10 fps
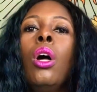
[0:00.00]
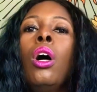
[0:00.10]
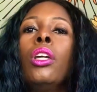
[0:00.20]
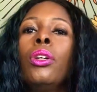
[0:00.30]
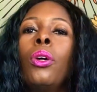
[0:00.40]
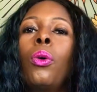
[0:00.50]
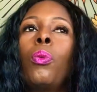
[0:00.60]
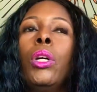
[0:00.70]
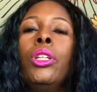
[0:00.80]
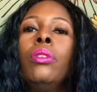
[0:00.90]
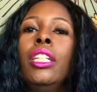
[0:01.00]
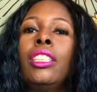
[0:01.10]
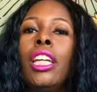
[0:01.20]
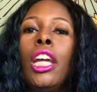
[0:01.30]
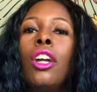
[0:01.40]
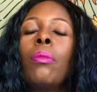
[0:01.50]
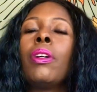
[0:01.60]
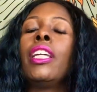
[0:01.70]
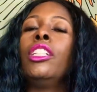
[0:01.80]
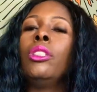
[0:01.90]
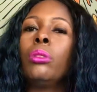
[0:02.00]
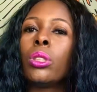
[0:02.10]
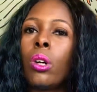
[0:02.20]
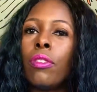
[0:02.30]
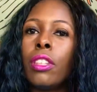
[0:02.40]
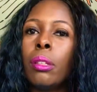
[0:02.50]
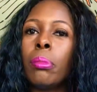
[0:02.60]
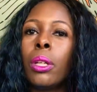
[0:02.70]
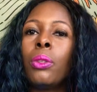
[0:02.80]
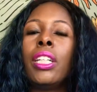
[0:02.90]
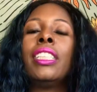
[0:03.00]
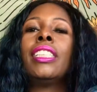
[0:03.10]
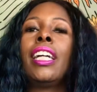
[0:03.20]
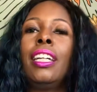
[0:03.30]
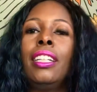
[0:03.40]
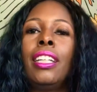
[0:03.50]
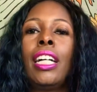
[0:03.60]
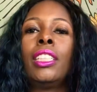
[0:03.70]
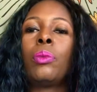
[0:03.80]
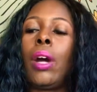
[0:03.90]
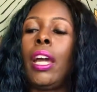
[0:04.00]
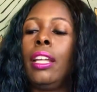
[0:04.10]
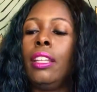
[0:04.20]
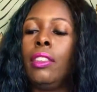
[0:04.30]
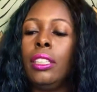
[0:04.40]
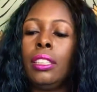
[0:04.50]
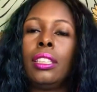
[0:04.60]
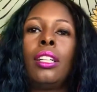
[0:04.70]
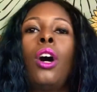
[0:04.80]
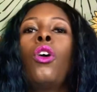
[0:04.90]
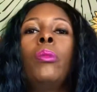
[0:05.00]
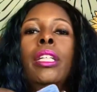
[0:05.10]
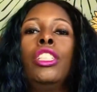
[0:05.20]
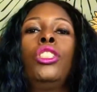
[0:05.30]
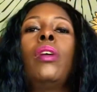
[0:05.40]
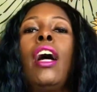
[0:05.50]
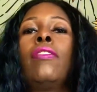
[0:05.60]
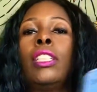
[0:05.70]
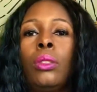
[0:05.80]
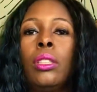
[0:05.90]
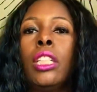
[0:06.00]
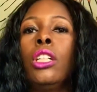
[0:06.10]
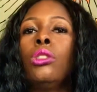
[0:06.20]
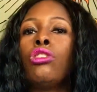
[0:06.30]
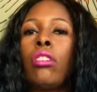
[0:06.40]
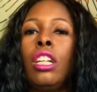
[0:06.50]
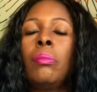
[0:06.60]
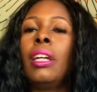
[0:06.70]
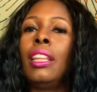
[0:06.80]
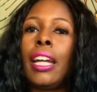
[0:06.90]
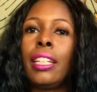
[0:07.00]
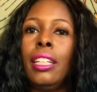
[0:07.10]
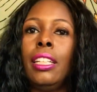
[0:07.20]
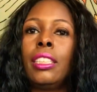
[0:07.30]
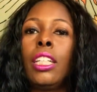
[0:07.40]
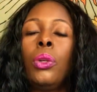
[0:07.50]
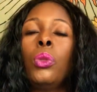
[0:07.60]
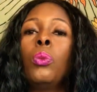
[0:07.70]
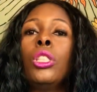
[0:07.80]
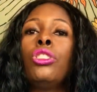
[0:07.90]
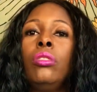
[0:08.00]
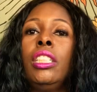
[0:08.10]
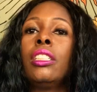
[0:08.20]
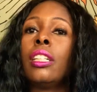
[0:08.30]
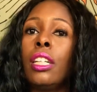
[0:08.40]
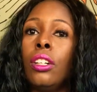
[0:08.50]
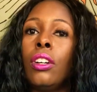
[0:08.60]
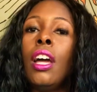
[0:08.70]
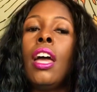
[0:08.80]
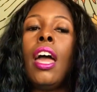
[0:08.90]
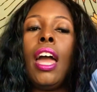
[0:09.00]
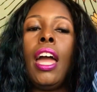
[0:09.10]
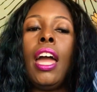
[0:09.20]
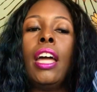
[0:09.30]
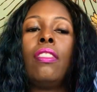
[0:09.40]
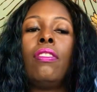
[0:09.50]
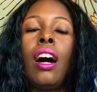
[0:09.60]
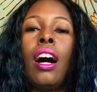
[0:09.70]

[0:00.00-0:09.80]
you know, what you need to hear, but they do soften the blow. They say it in a nice way. And then this is the homie that you have that's going to tell you straight up like it is, tell you what you need to hear. And